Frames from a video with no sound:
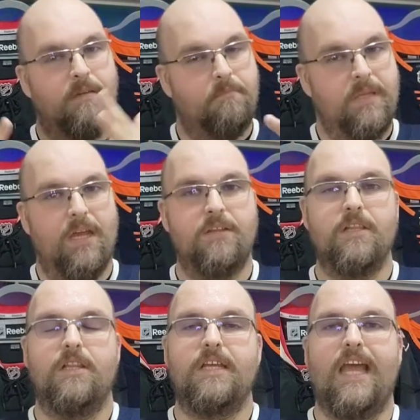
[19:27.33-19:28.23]
Be on the
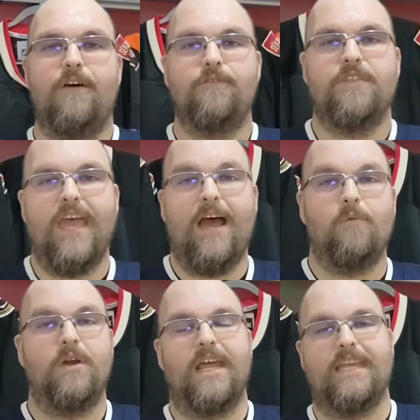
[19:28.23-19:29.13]
lookout for that
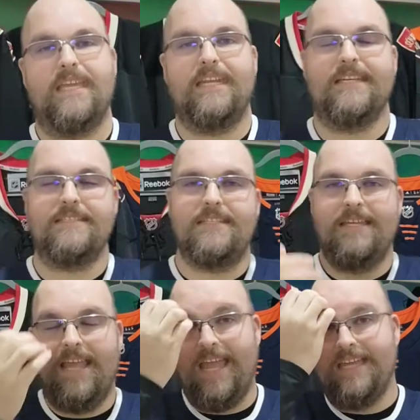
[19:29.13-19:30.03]
when I get it.
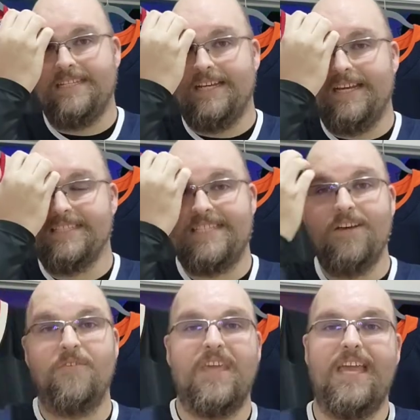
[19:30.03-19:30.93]
And uh,
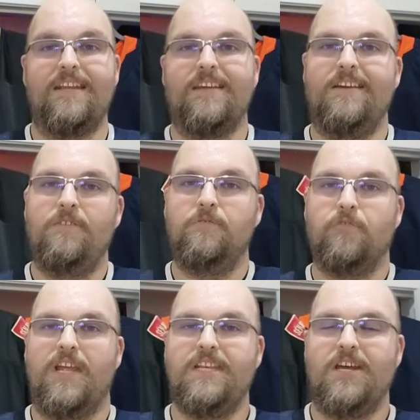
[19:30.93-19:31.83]
until then,
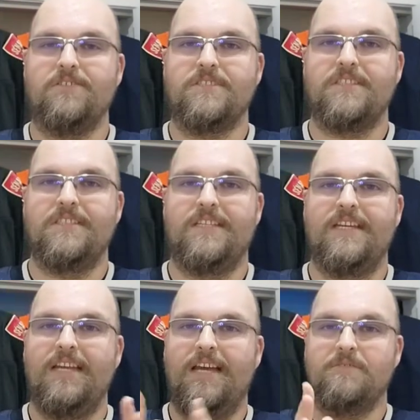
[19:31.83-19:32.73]
friendos,
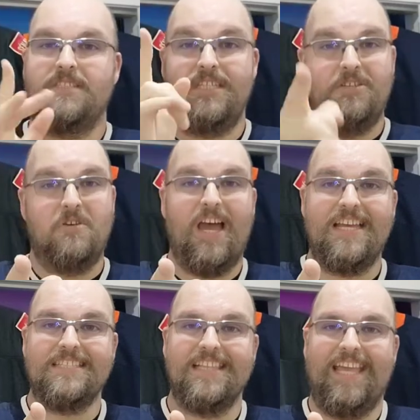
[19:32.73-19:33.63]
we'll see you
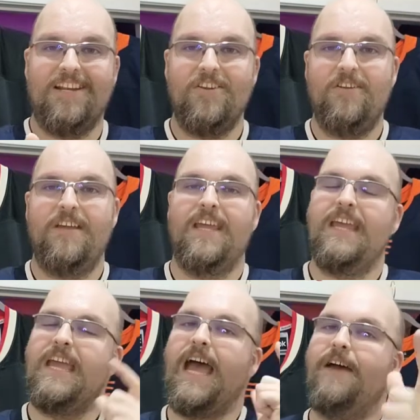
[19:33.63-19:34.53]
guys later.
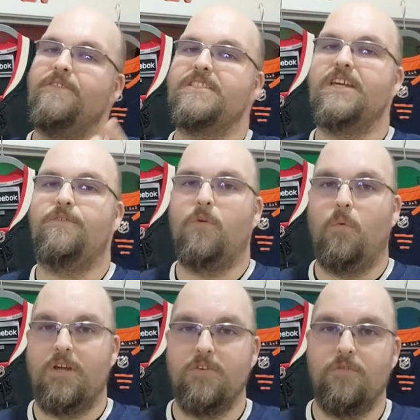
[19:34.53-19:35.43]
Have yourself a
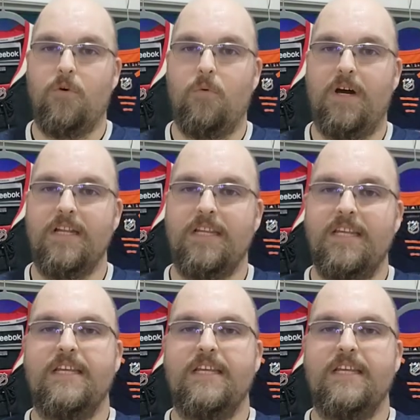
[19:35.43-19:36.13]
wonderful one.